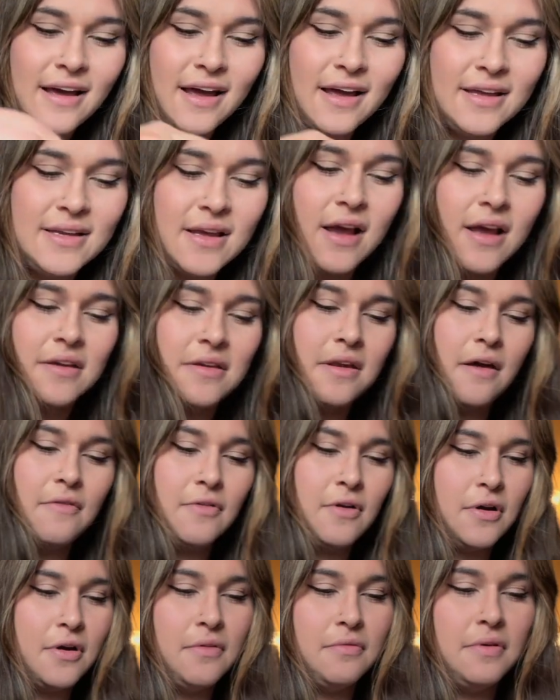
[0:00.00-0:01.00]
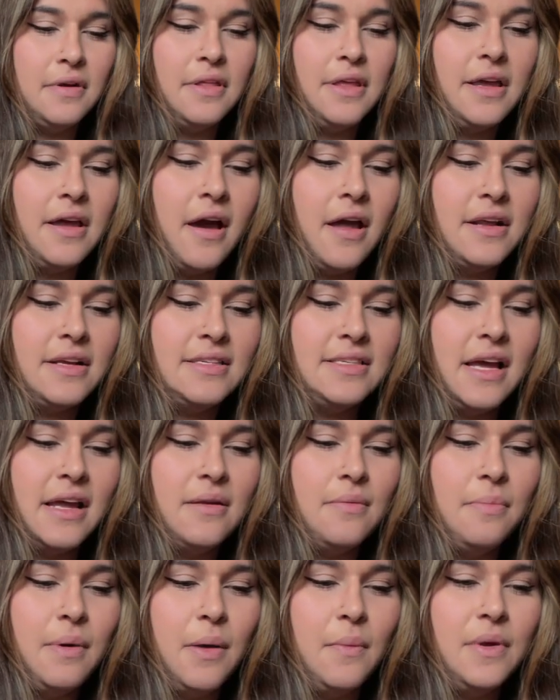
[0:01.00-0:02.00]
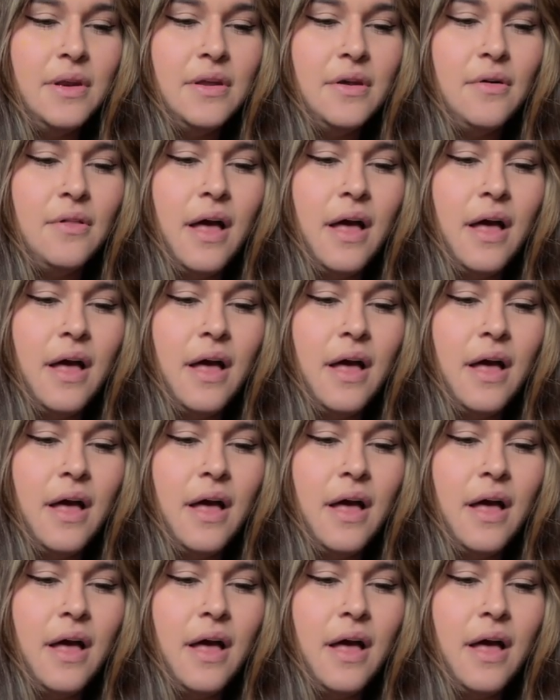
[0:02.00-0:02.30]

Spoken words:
I never really got excited by window